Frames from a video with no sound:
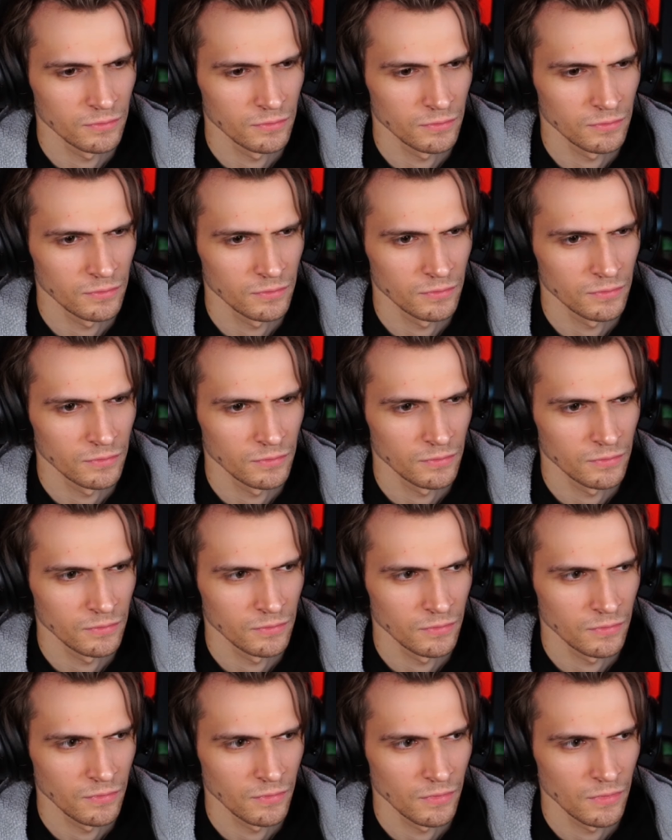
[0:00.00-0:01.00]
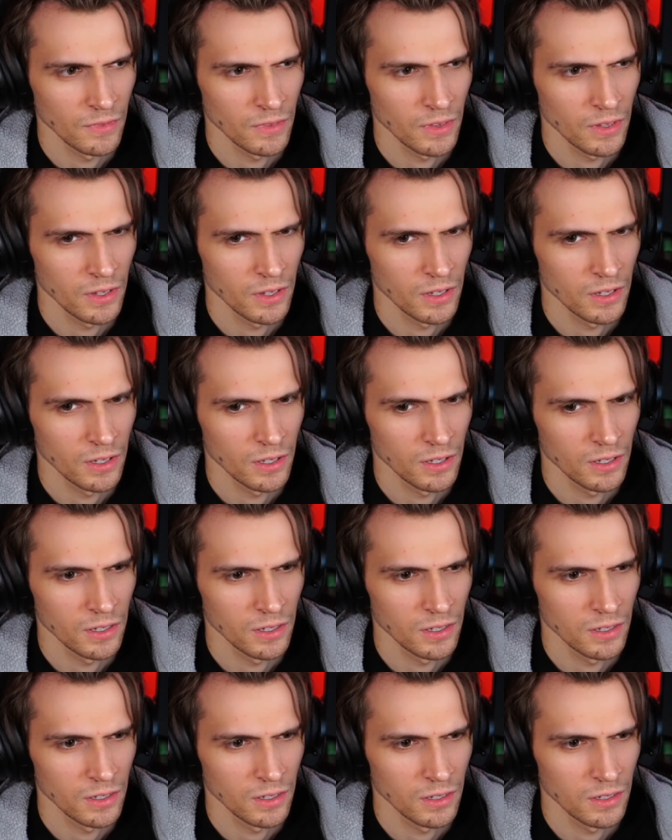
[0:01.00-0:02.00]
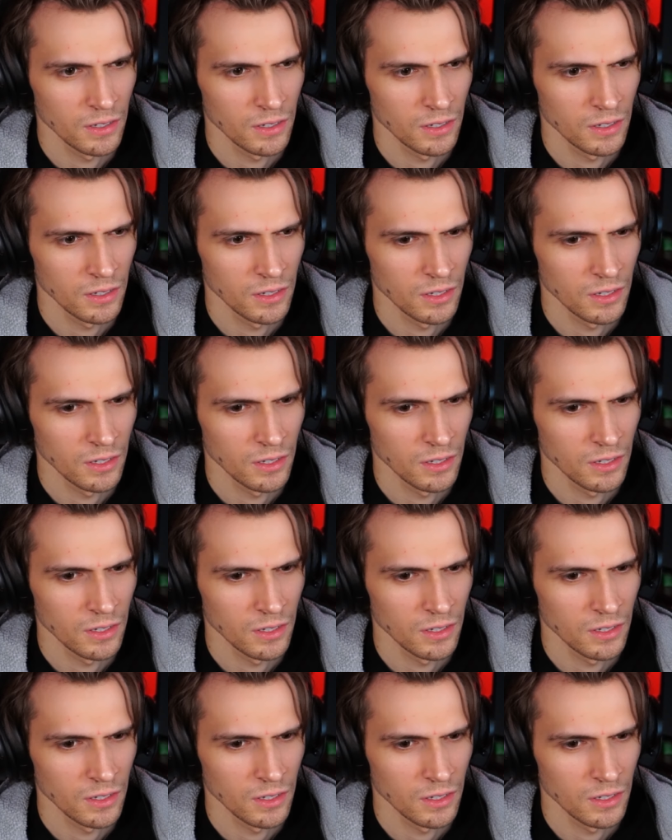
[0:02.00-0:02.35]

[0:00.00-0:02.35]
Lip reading: [no speech]